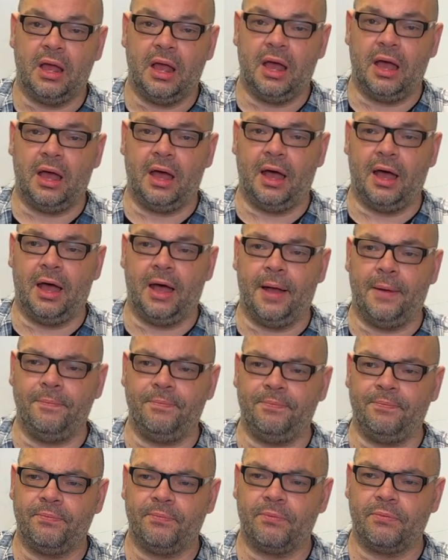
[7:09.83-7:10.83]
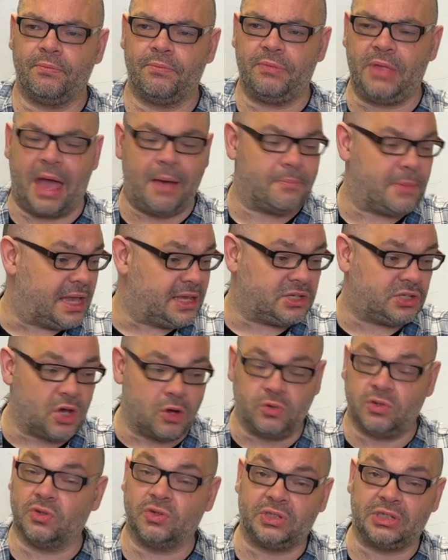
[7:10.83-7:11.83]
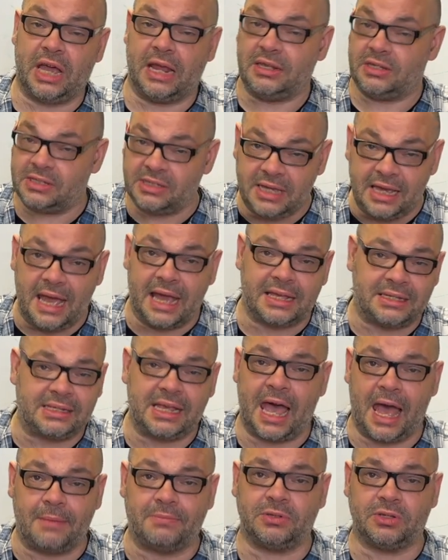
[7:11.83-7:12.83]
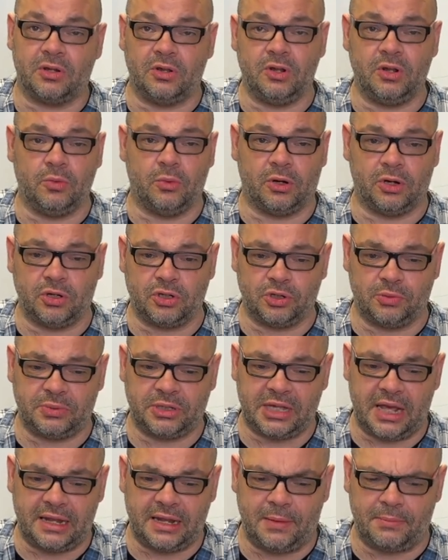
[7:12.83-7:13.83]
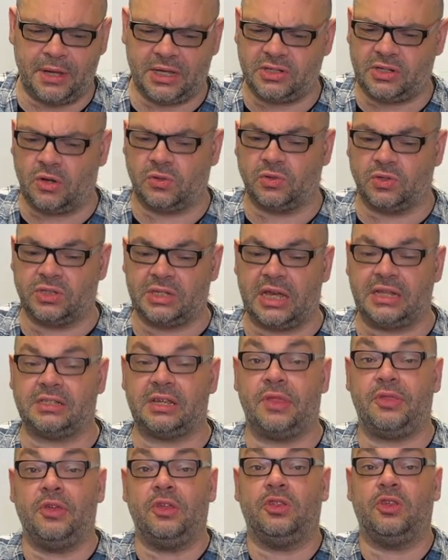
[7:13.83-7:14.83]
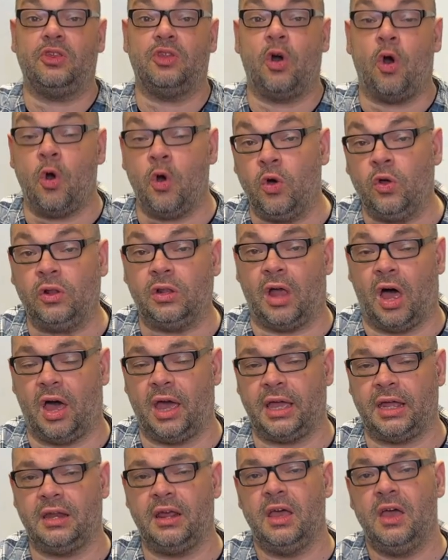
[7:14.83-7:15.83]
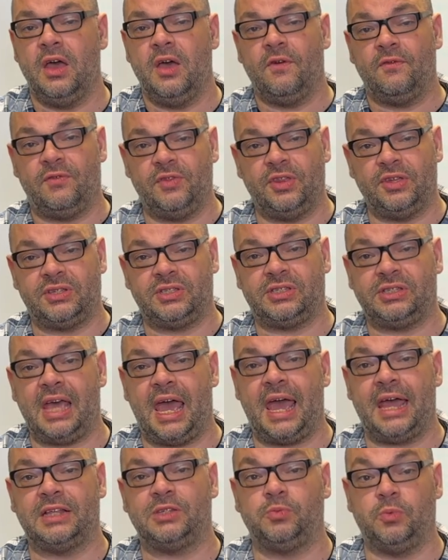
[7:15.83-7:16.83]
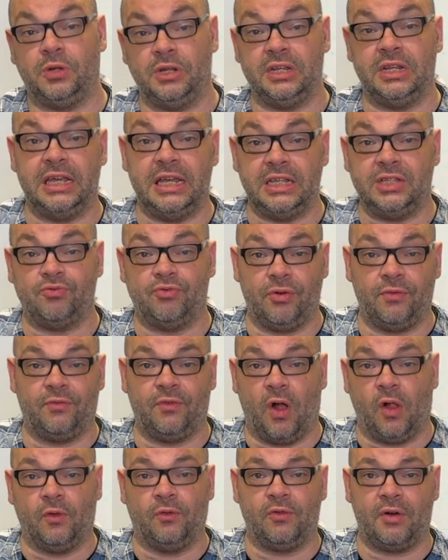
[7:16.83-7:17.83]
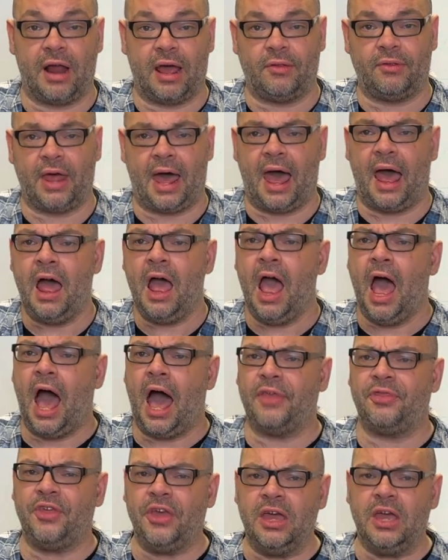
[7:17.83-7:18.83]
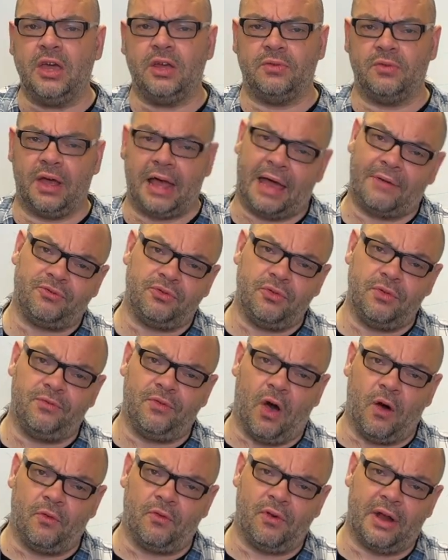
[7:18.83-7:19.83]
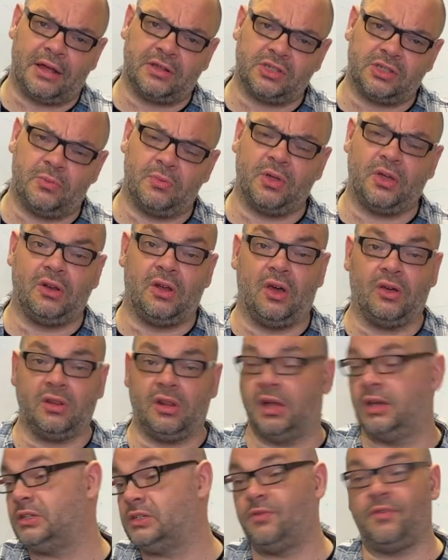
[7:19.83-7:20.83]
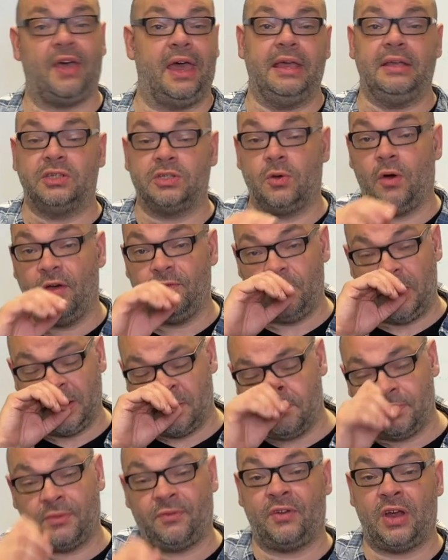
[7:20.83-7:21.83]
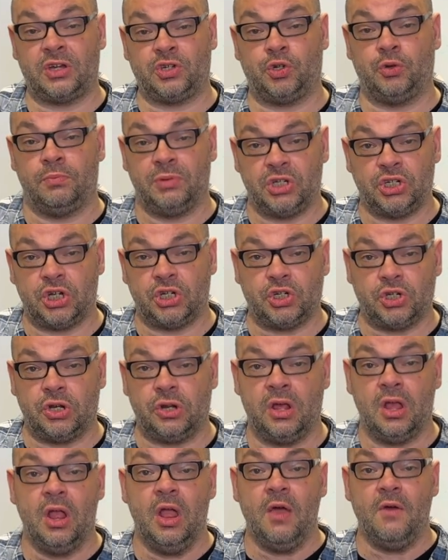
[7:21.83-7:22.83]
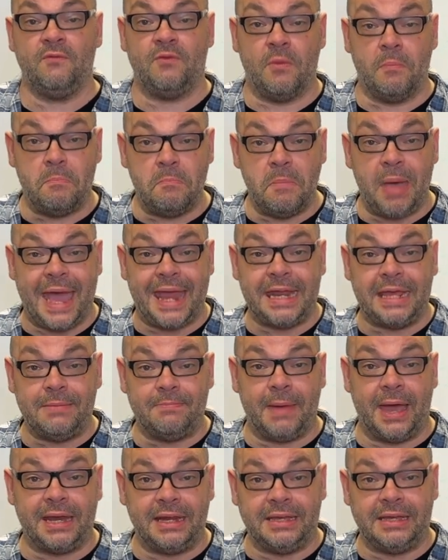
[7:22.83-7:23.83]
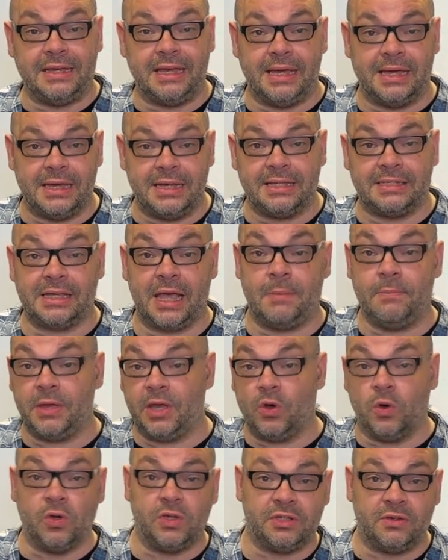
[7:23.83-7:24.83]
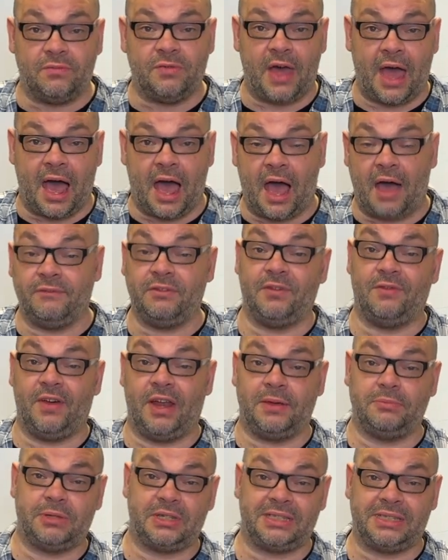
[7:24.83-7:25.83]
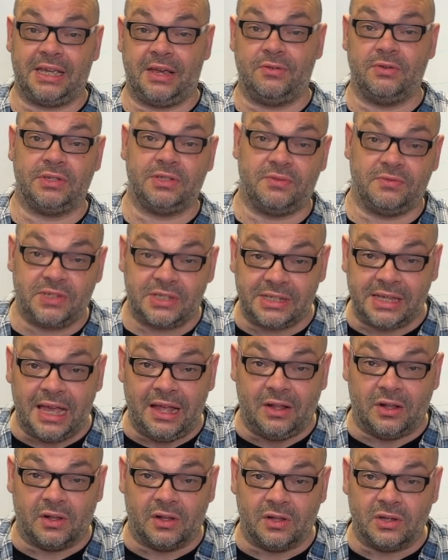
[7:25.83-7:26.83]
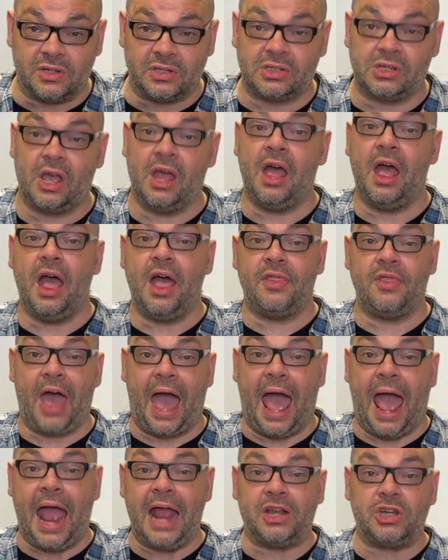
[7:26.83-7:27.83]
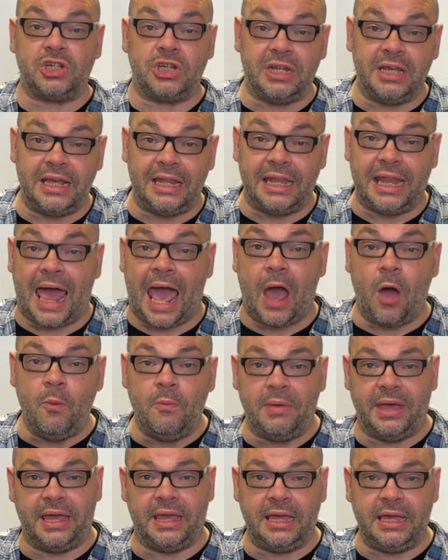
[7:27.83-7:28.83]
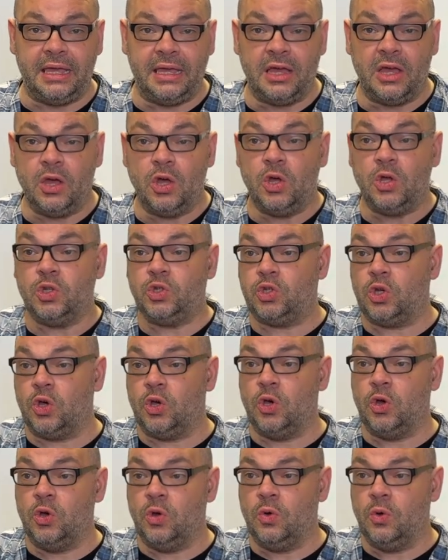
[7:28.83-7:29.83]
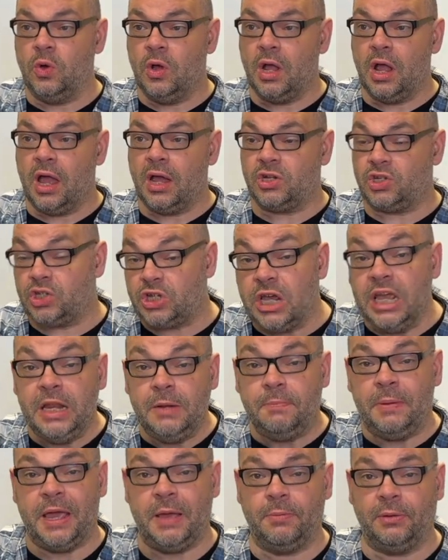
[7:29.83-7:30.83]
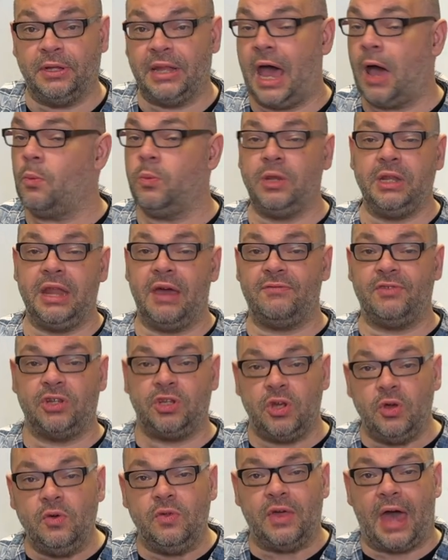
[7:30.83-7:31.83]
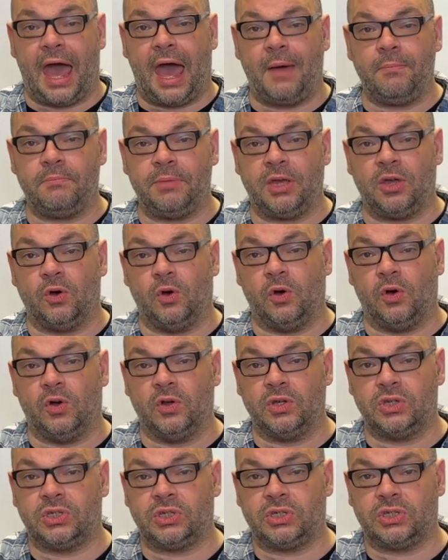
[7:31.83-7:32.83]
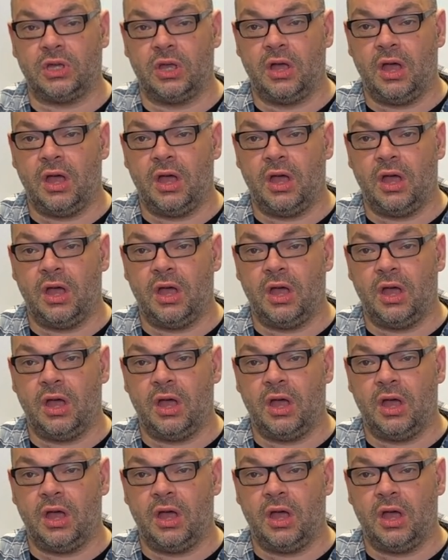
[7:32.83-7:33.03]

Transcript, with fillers: Um, that makes total sense. Yes, absolutely, 100%. That makes total sense. I think that the hook line for the set would need to revolve around that. I think it would have to revolve around something along the lines of hey, so I've been a professional magician for many, many years. And because of that, I've developed a series of skills that actually allow me to cheat people. Now, I would never do that because